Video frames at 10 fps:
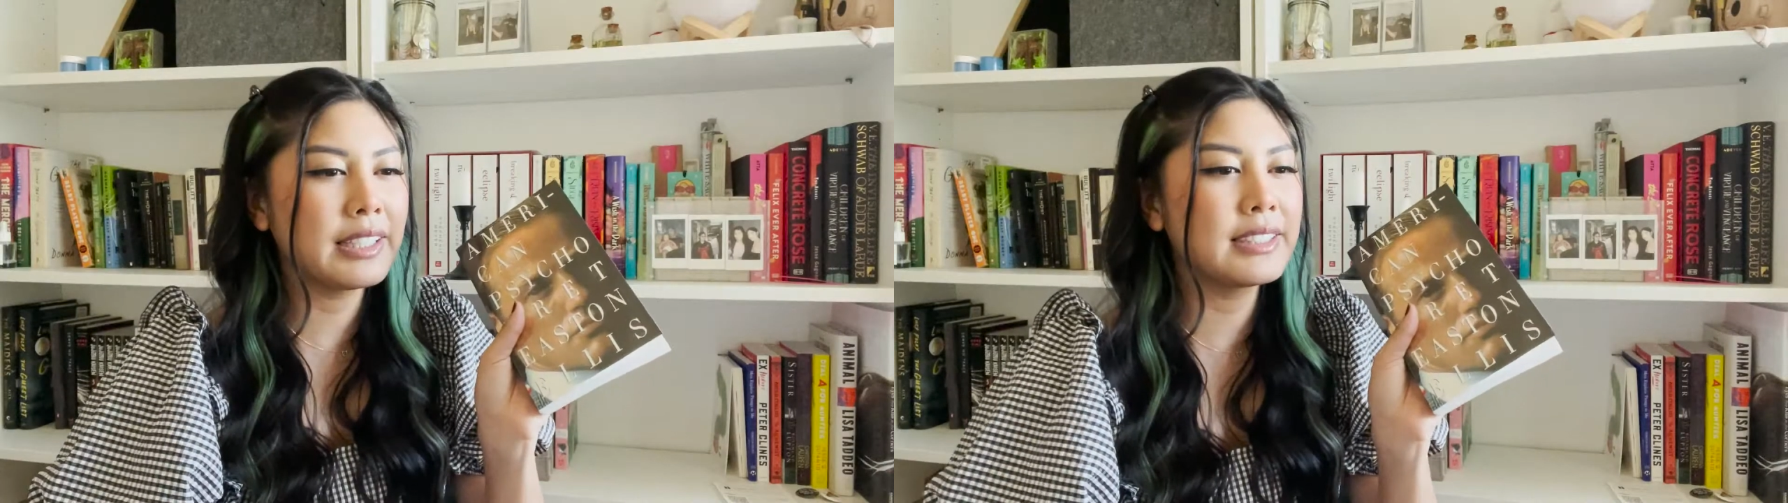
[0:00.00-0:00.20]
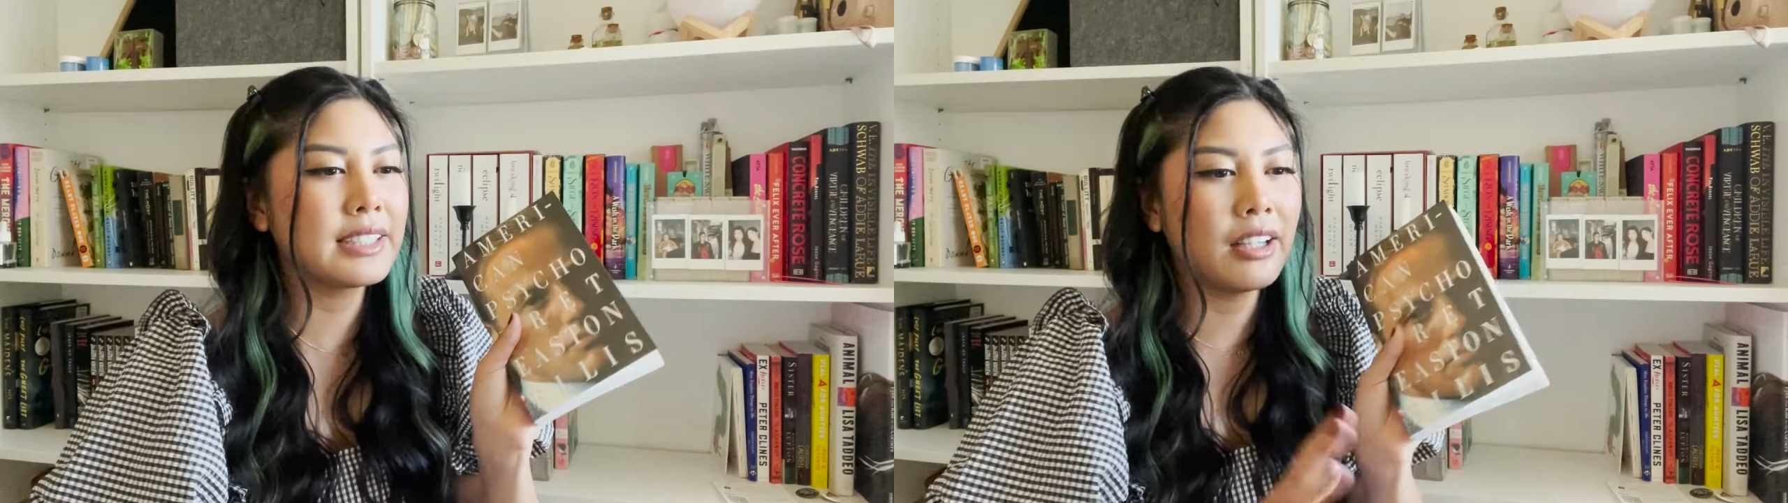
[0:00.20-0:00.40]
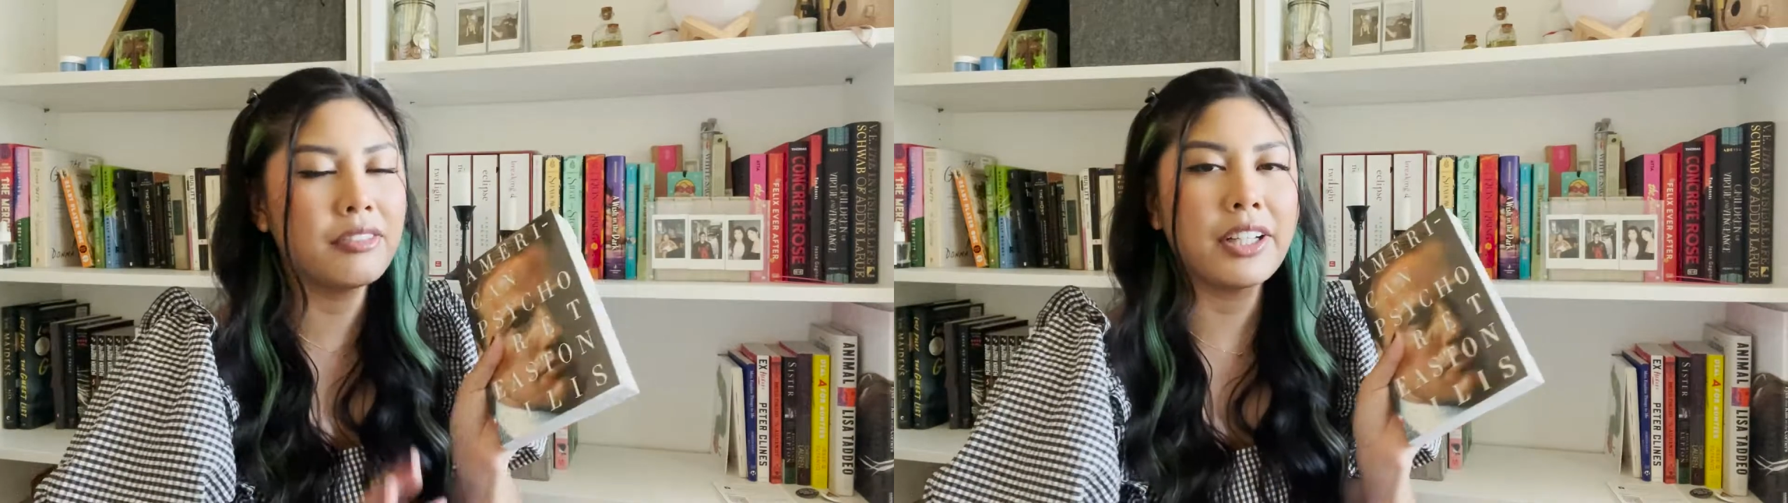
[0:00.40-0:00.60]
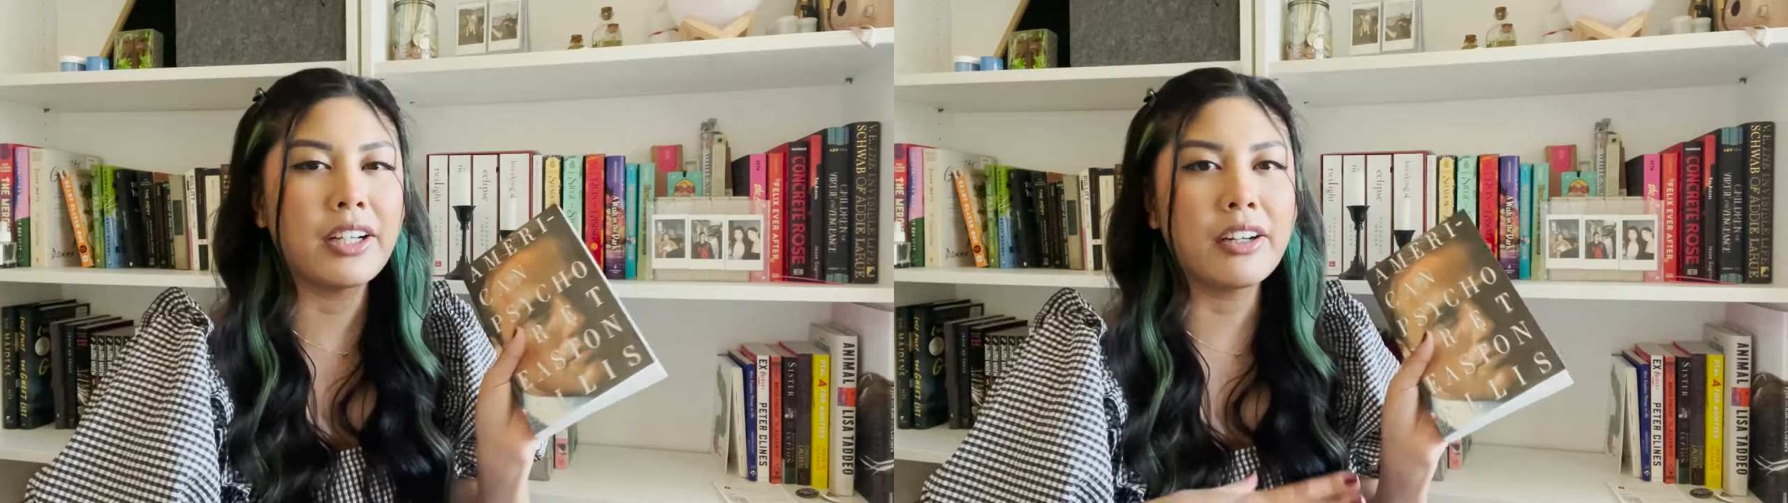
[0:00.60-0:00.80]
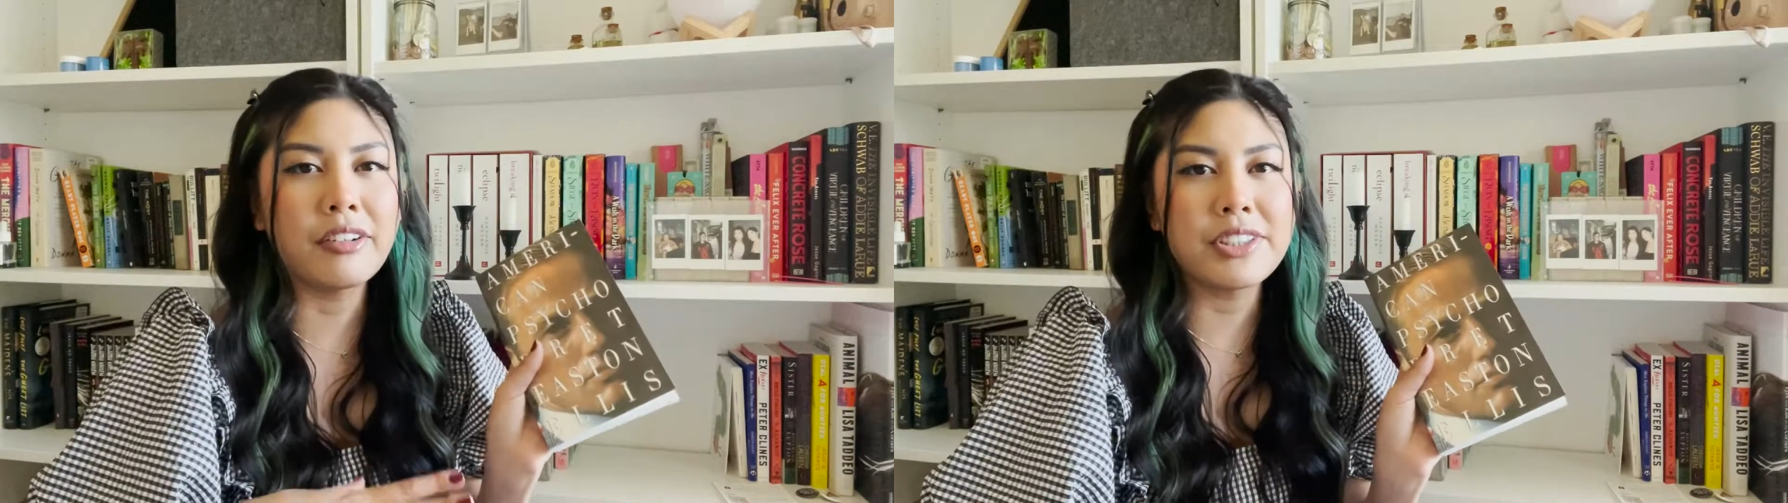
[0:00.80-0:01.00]
is kind of like a
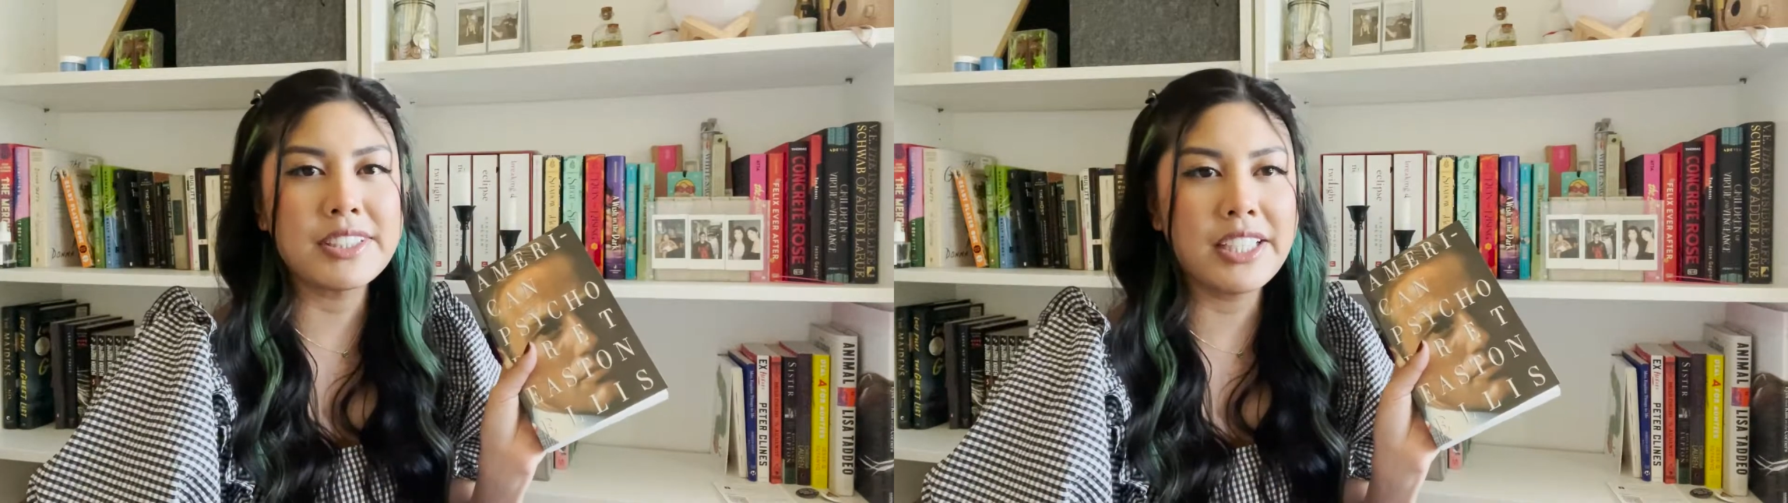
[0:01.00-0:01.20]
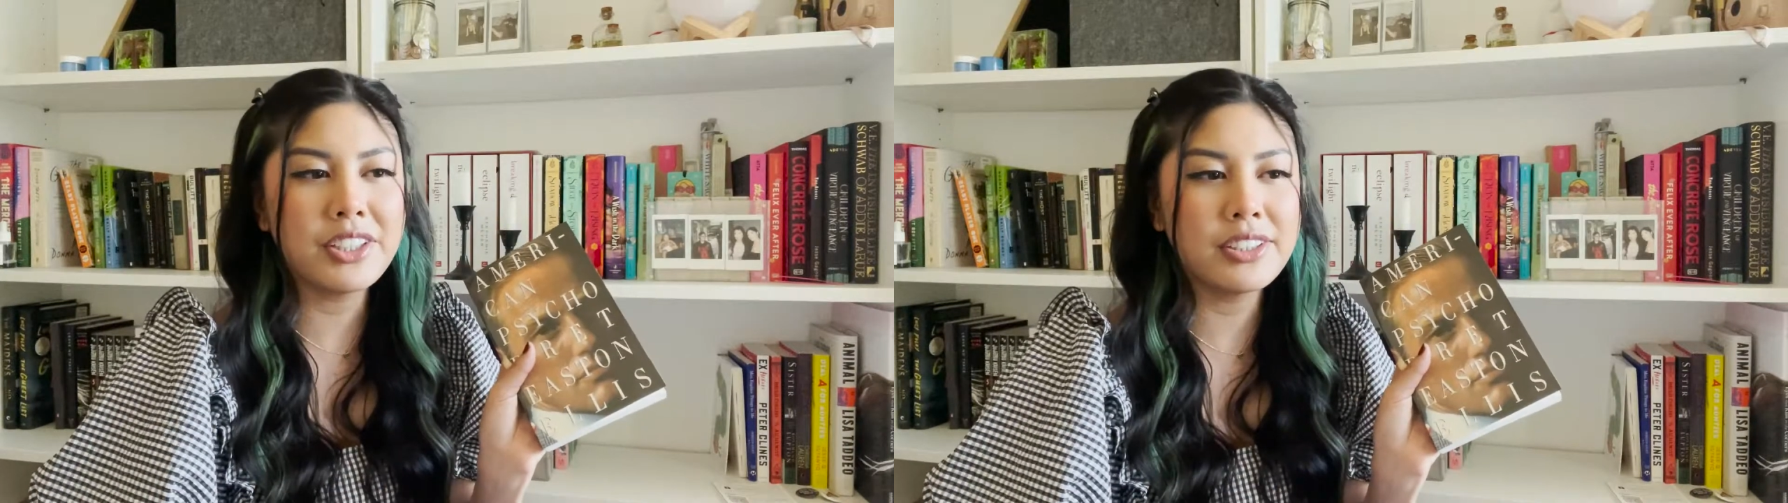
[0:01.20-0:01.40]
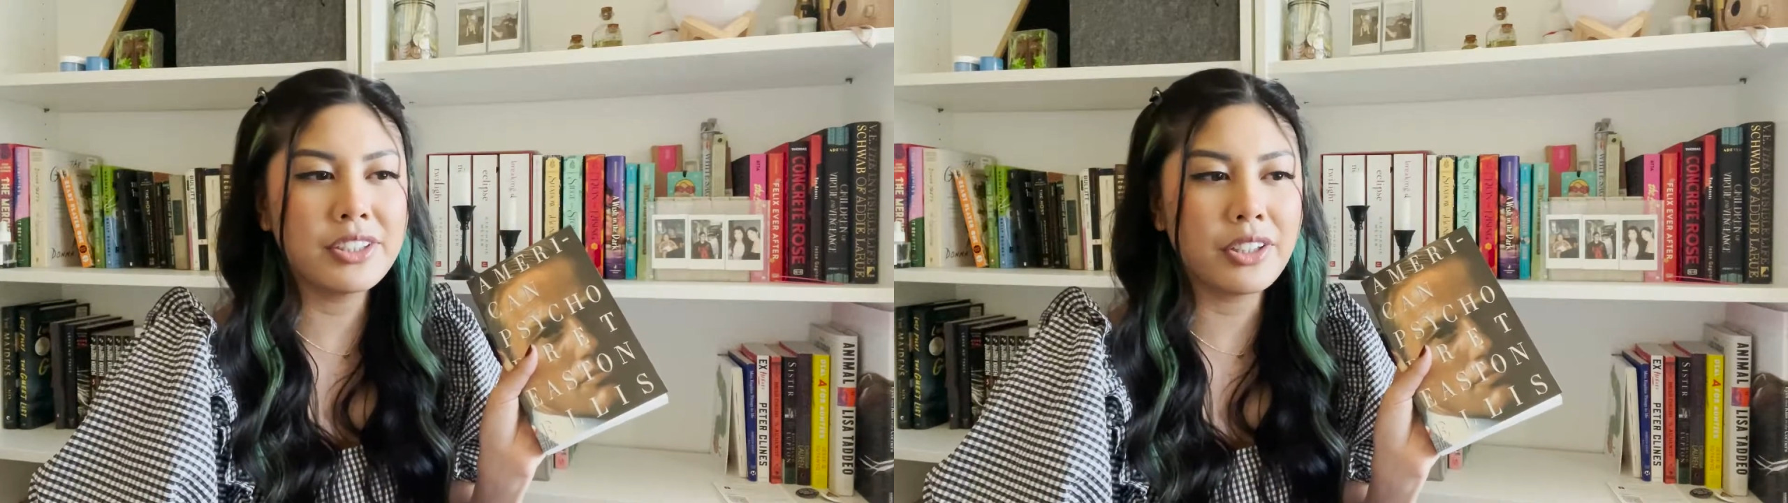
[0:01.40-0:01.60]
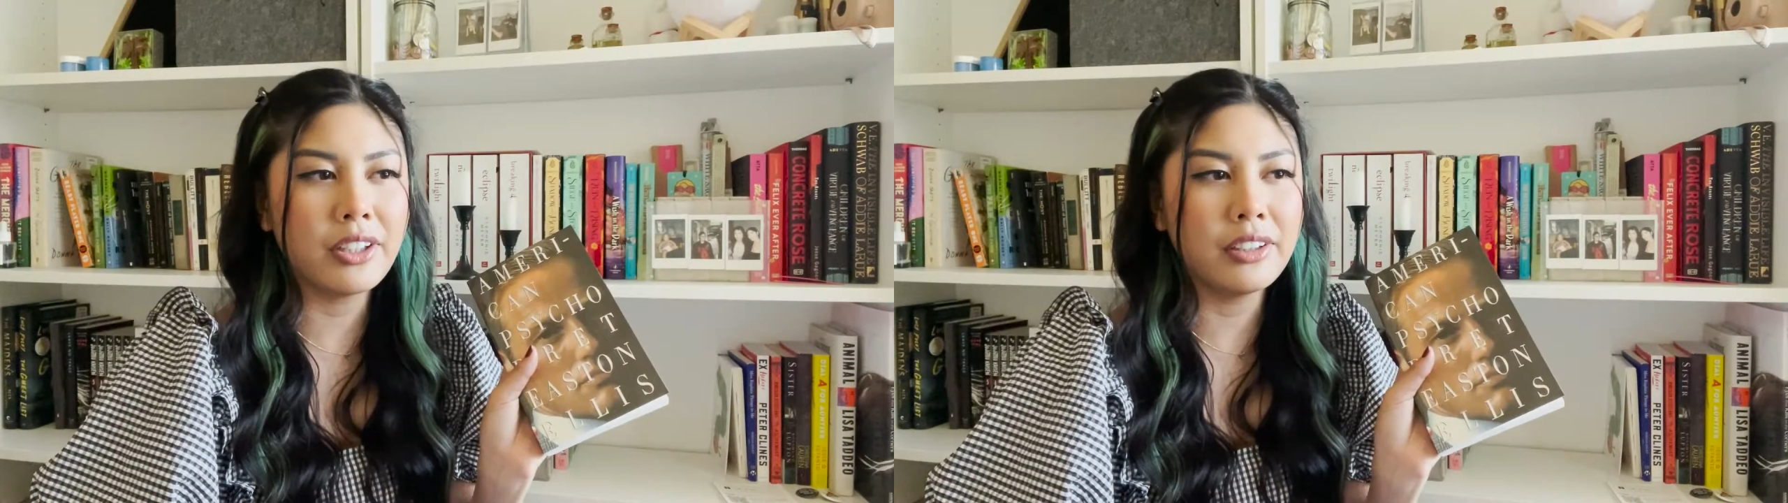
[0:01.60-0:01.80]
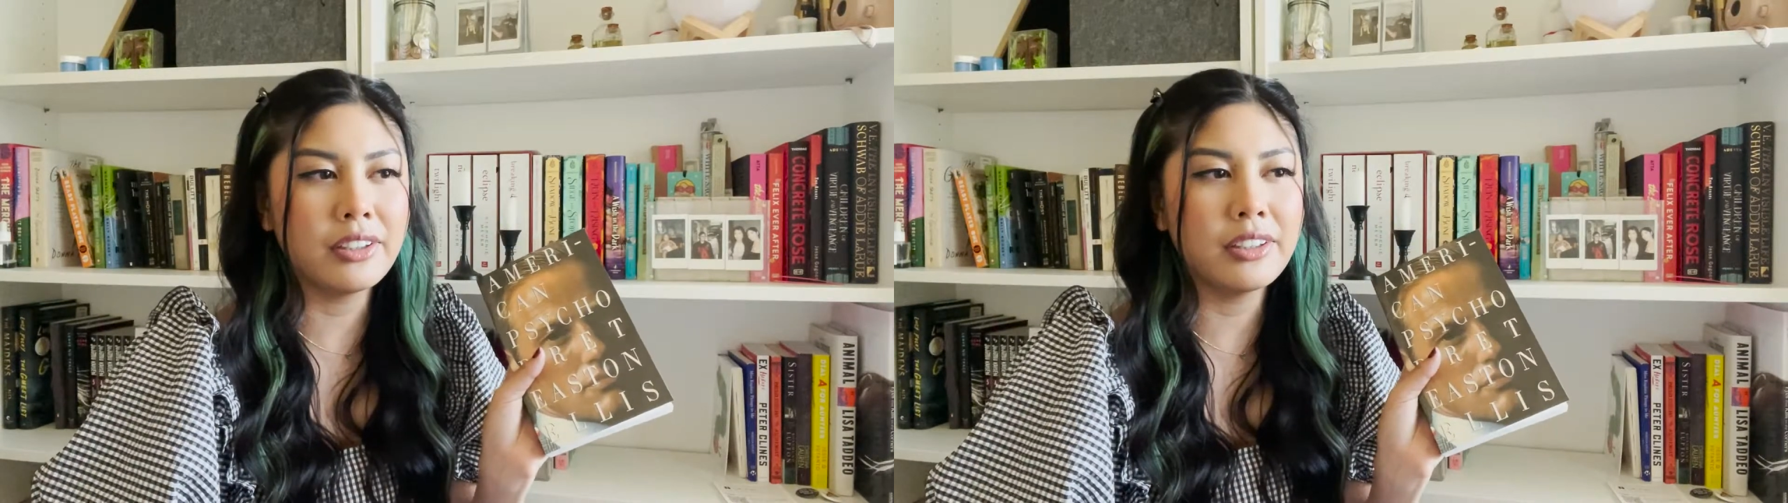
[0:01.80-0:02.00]
conversation
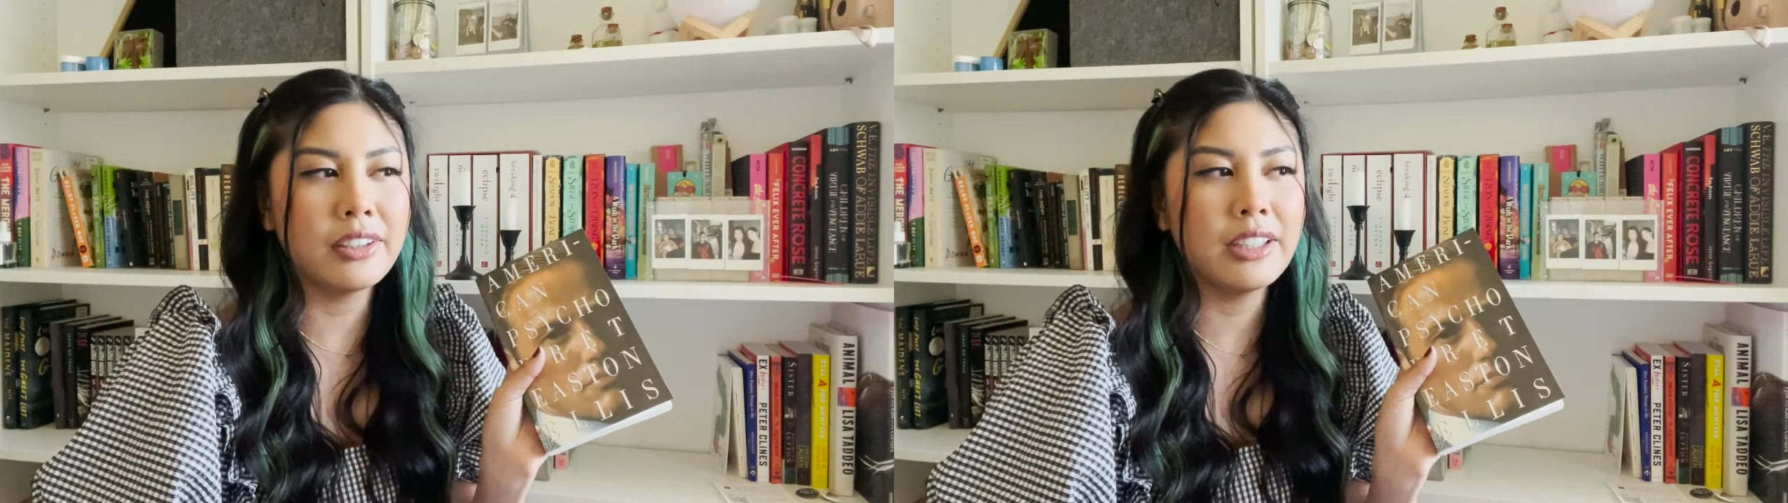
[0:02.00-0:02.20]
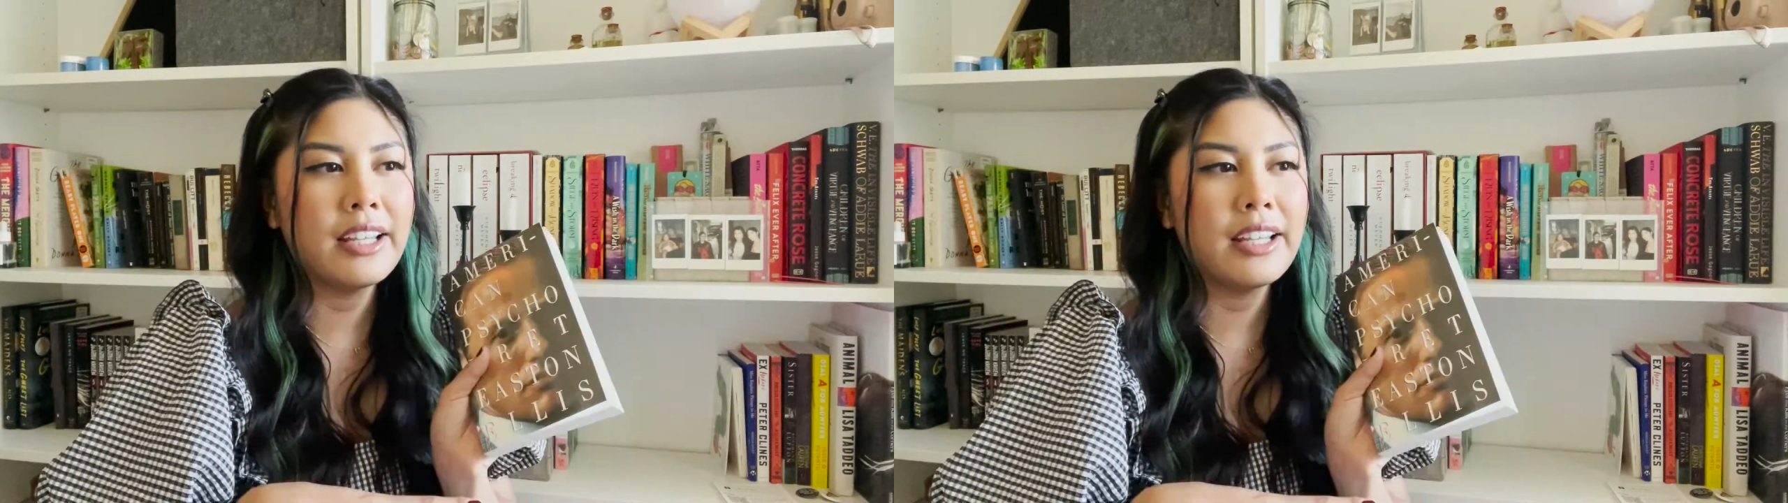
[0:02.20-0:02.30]
starter.